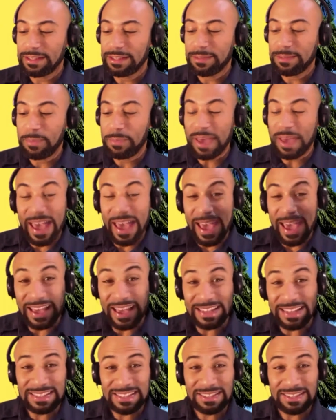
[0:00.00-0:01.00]

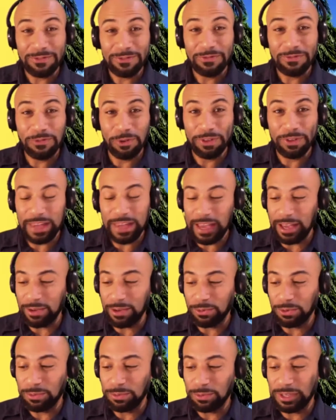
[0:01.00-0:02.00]
past for that
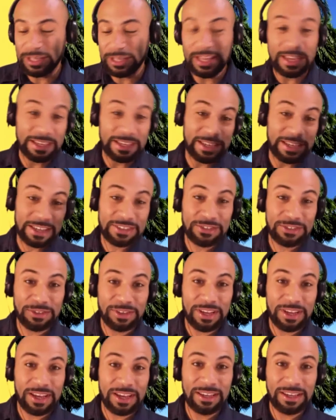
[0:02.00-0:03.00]
would be like
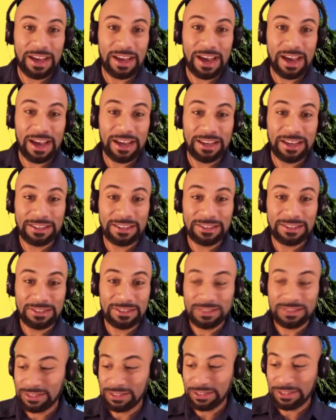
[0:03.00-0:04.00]
yesterday I
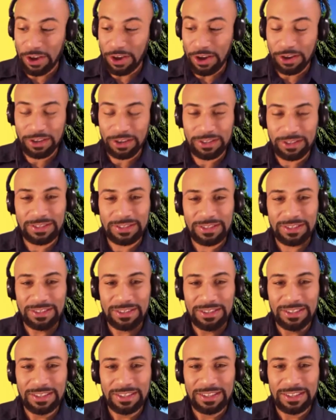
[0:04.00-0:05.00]
talked.
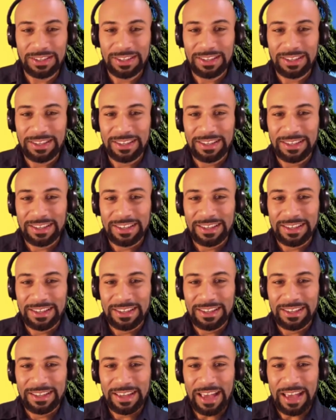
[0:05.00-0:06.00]

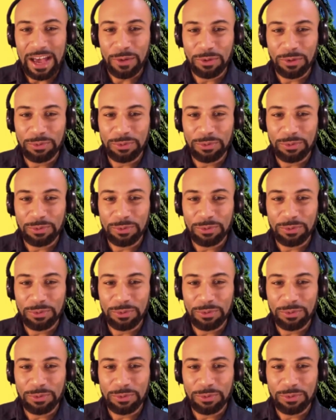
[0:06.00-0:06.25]
How would we